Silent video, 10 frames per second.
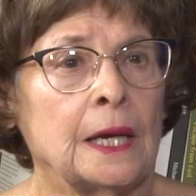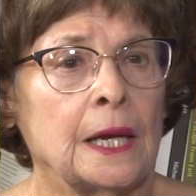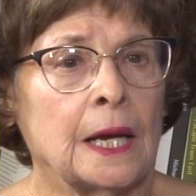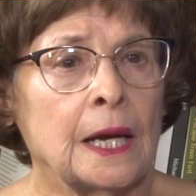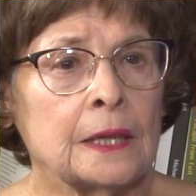
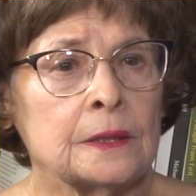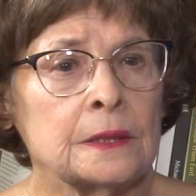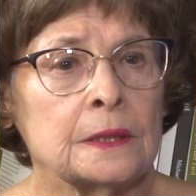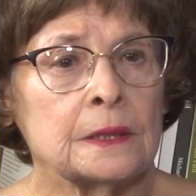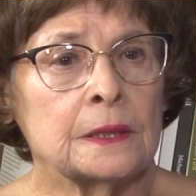and
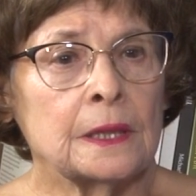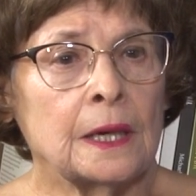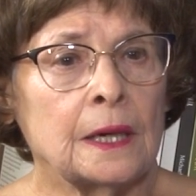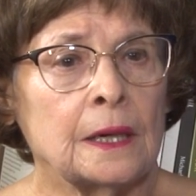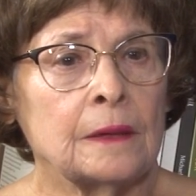
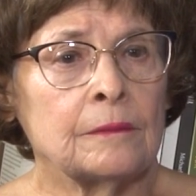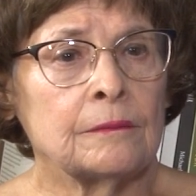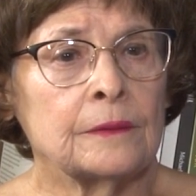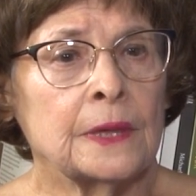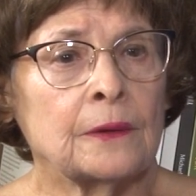
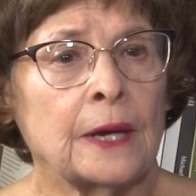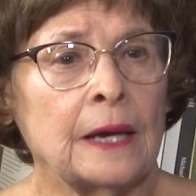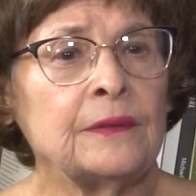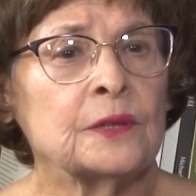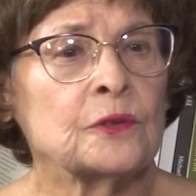they were
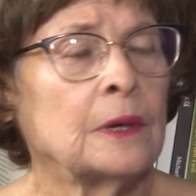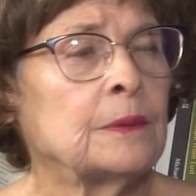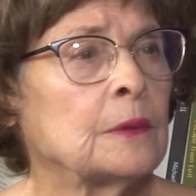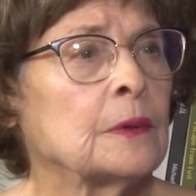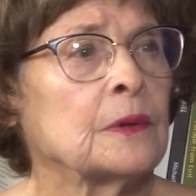having
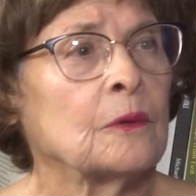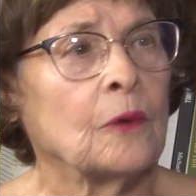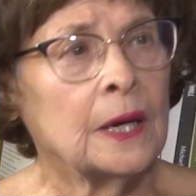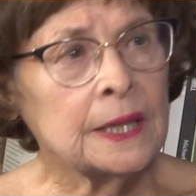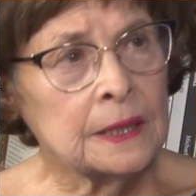trouble with the
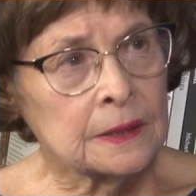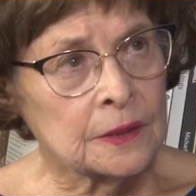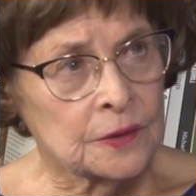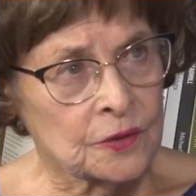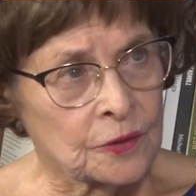wine
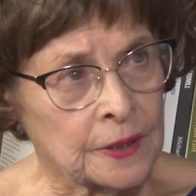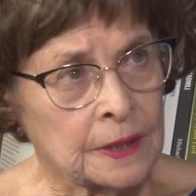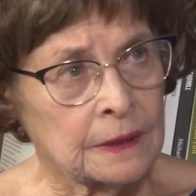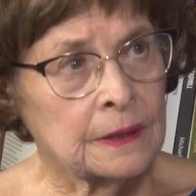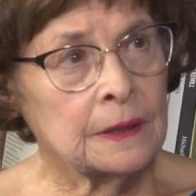industry
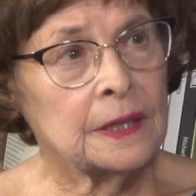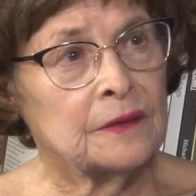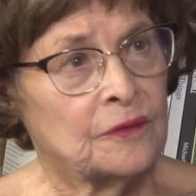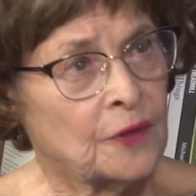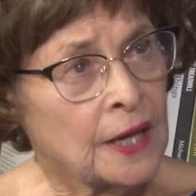in
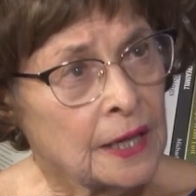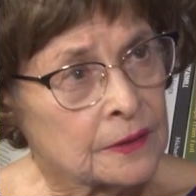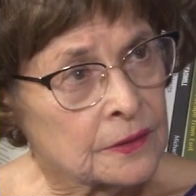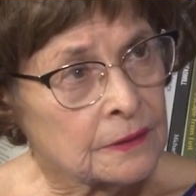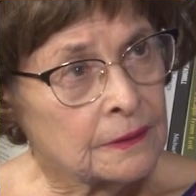
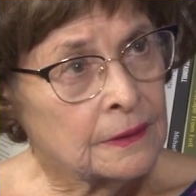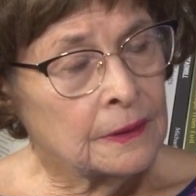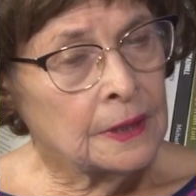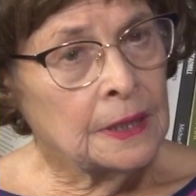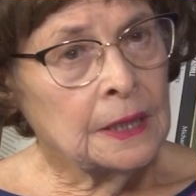France.
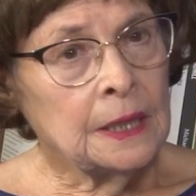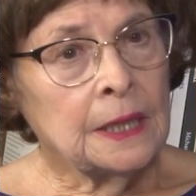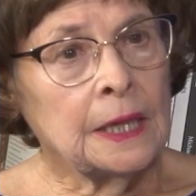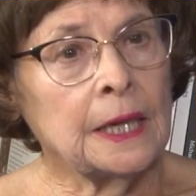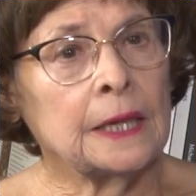
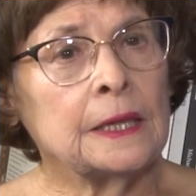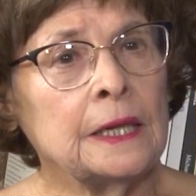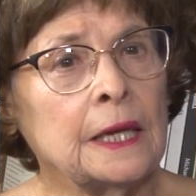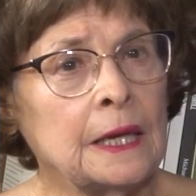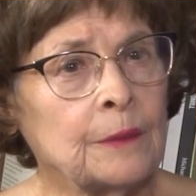And he
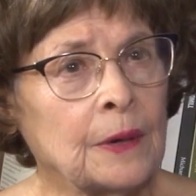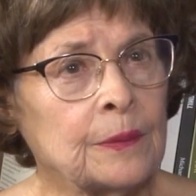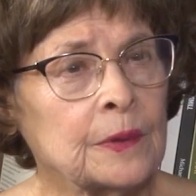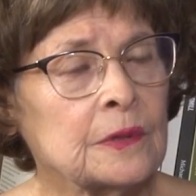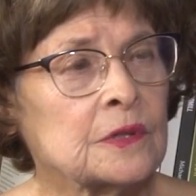came
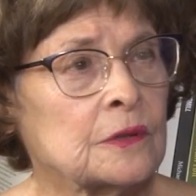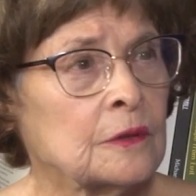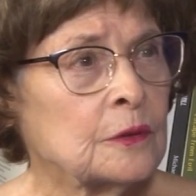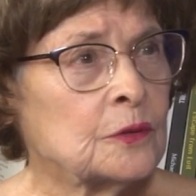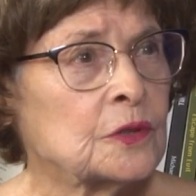up with a
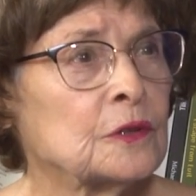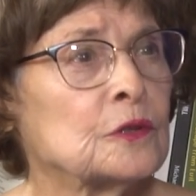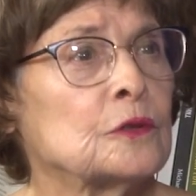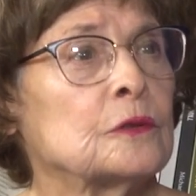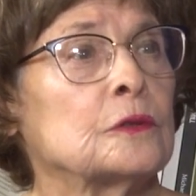solution
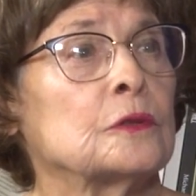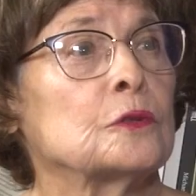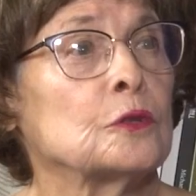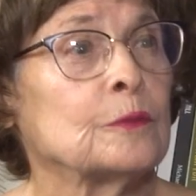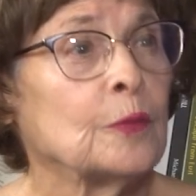
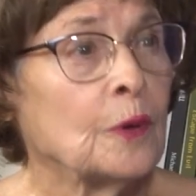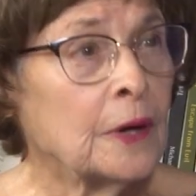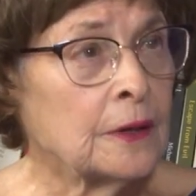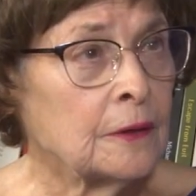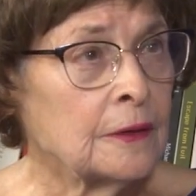to
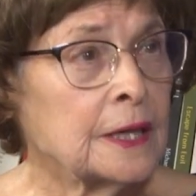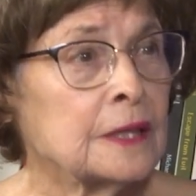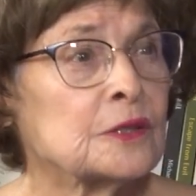boil at a